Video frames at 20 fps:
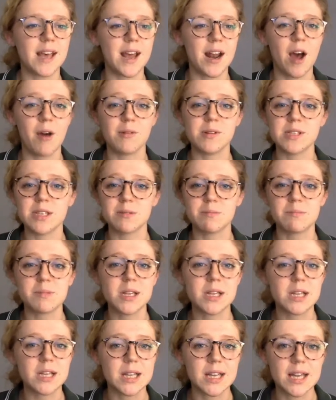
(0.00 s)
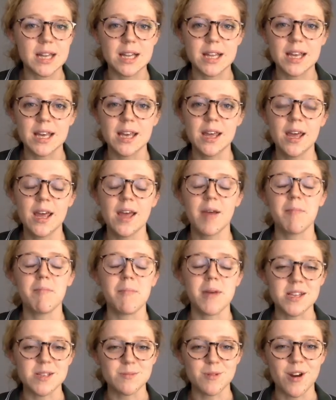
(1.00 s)
and I was completely
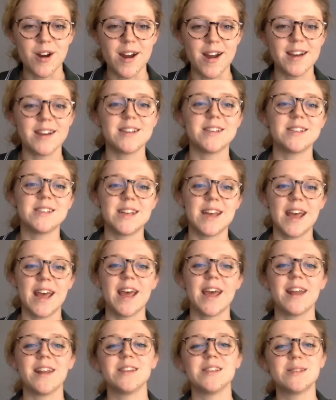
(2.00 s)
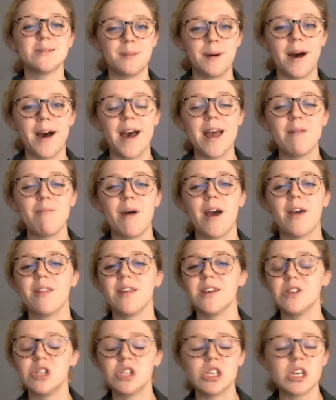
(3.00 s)
mesmerised and inspired by
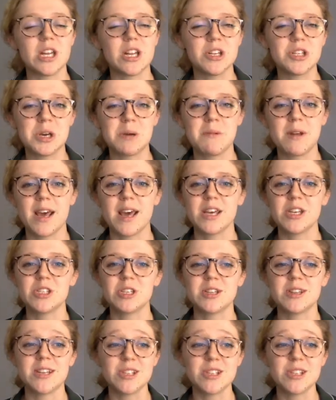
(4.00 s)
their sheer determination,